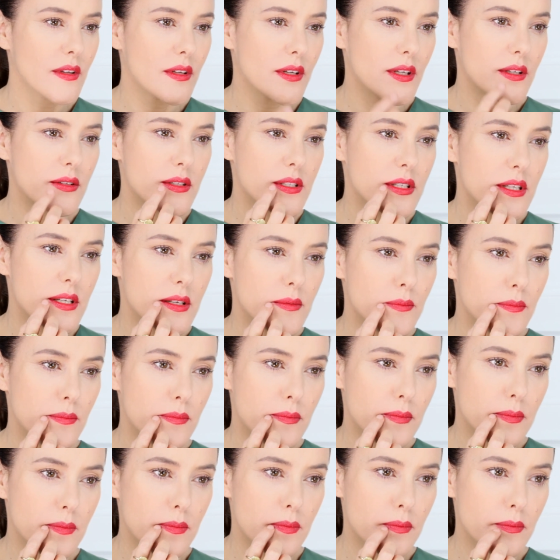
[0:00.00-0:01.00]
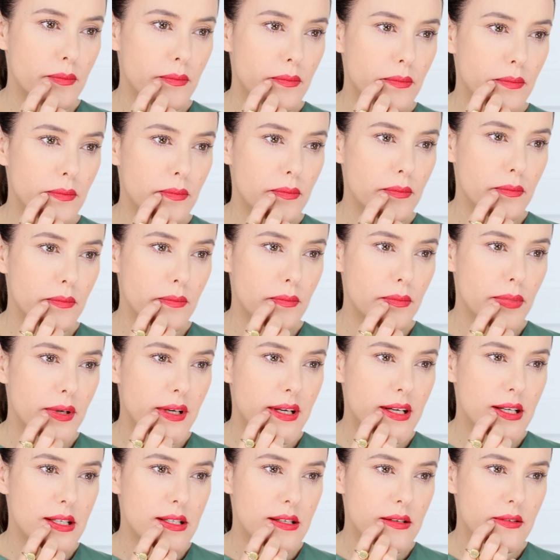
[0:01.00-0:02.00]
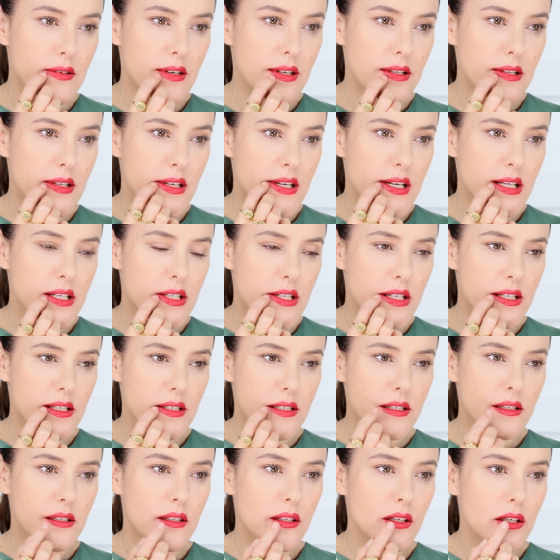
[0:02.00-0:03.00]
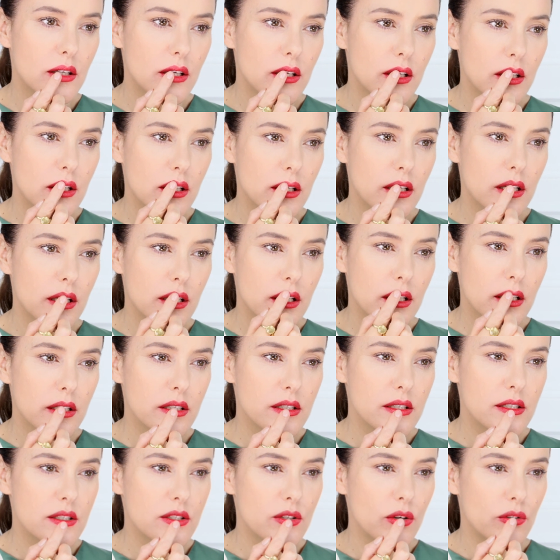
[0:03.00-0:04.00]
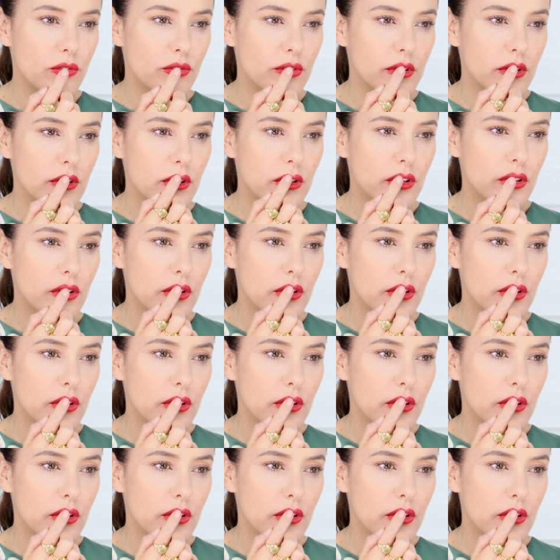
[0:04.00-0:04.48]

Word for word: I'm just going to pat around the edges to soften.